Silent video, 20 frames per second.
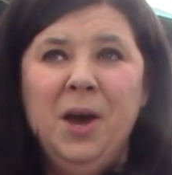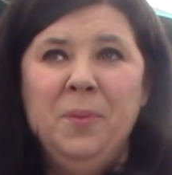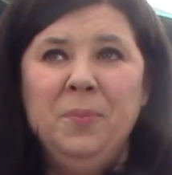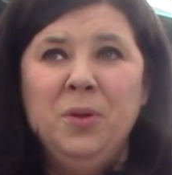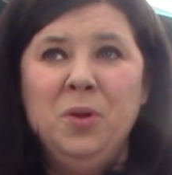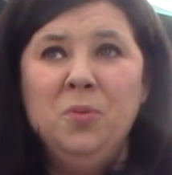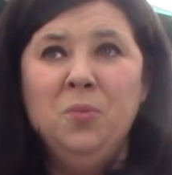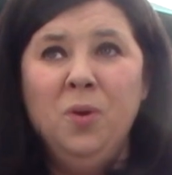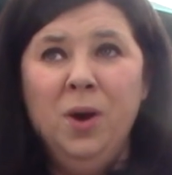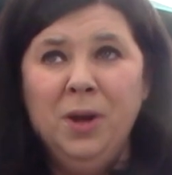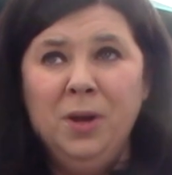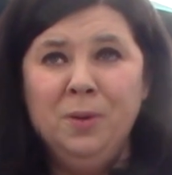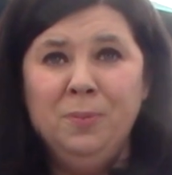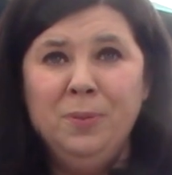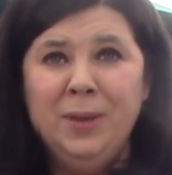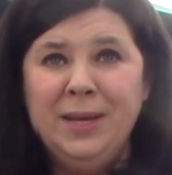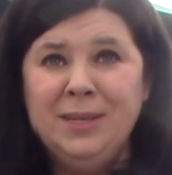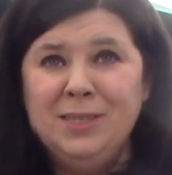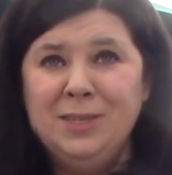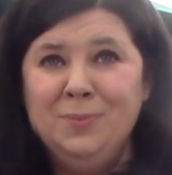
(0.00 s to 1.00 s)
you want your
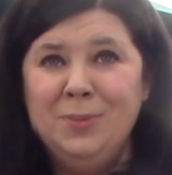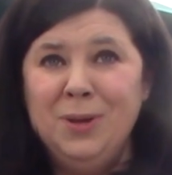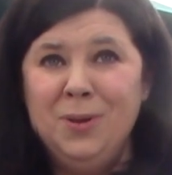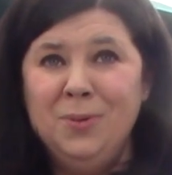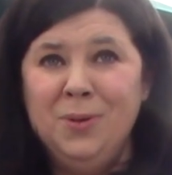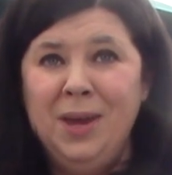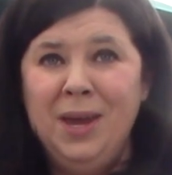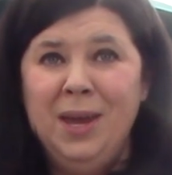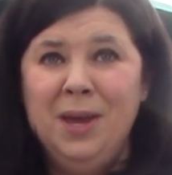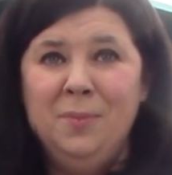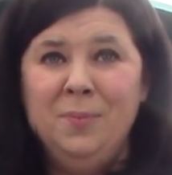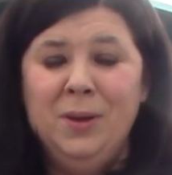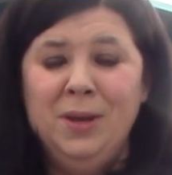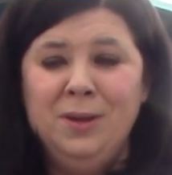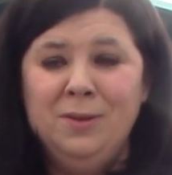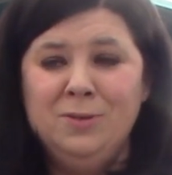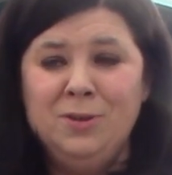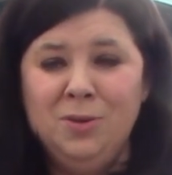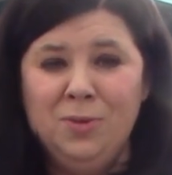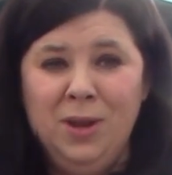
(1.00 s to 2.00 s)
plants to be okay, but
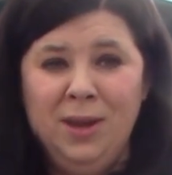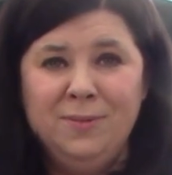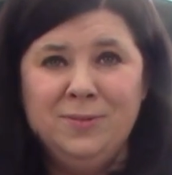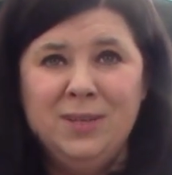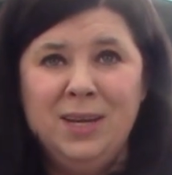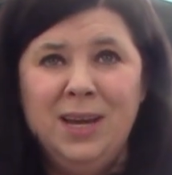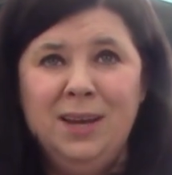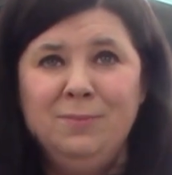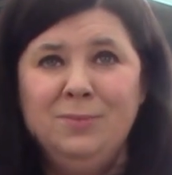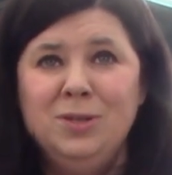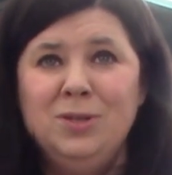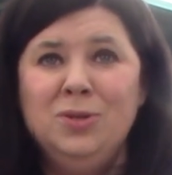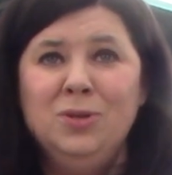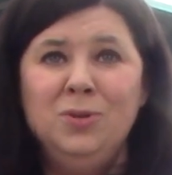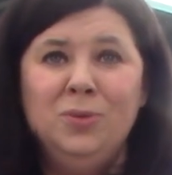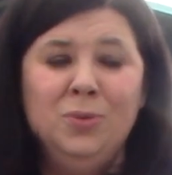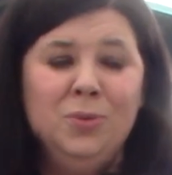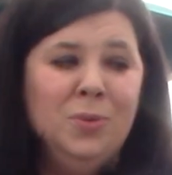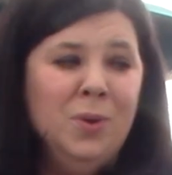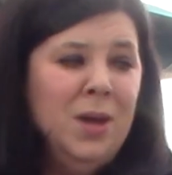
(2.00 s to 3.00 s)
you don't have time to
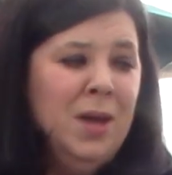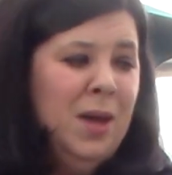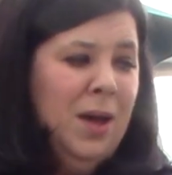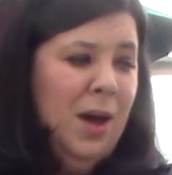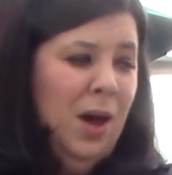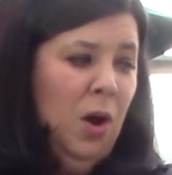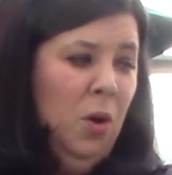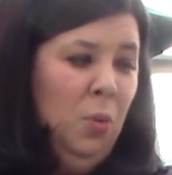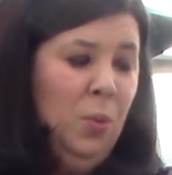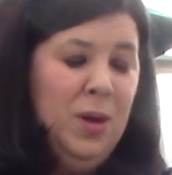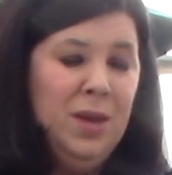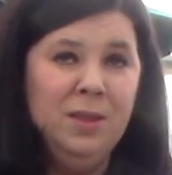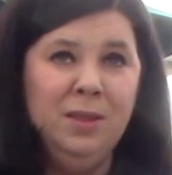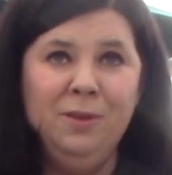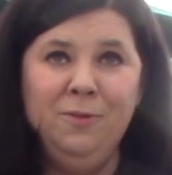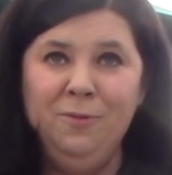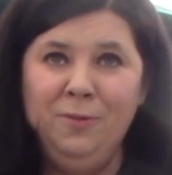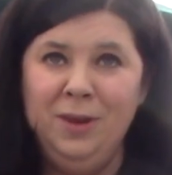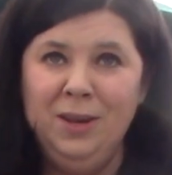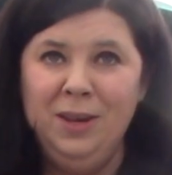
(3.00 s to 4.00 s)
do a
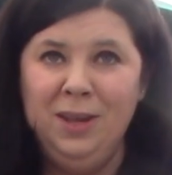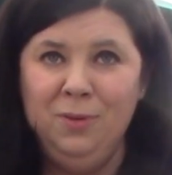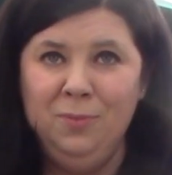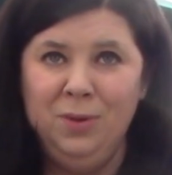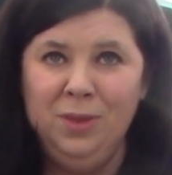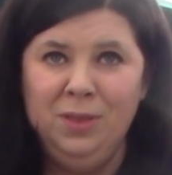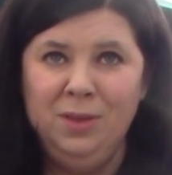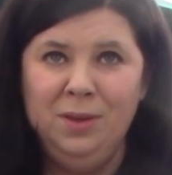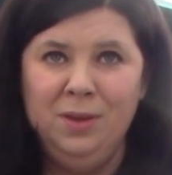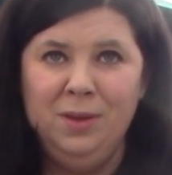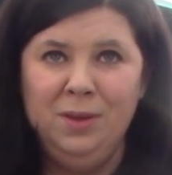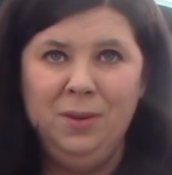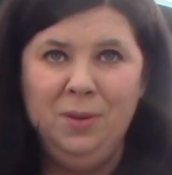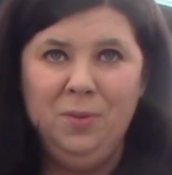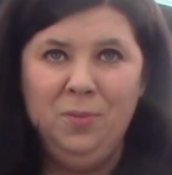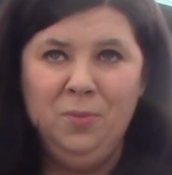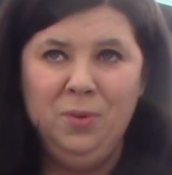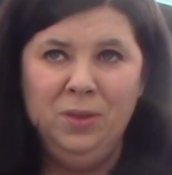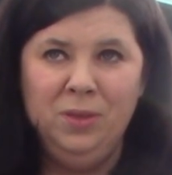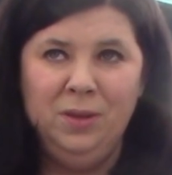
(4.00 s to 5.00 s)
weekly feeding with a
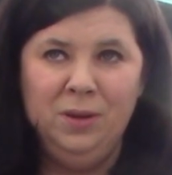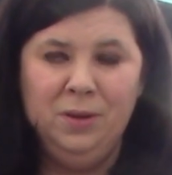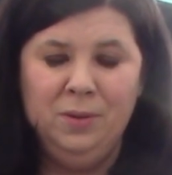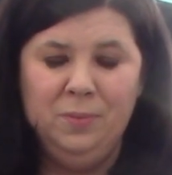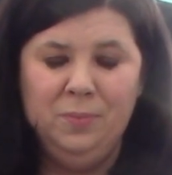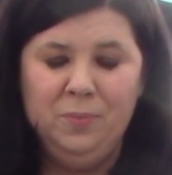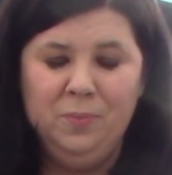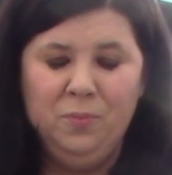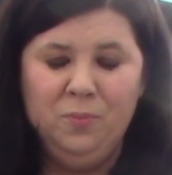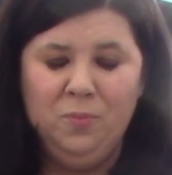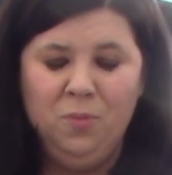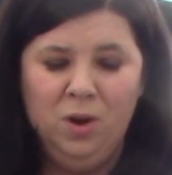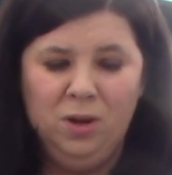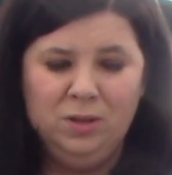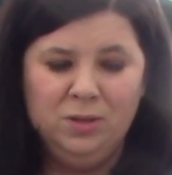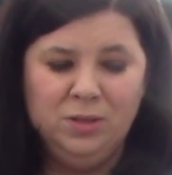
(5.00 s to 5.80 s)
water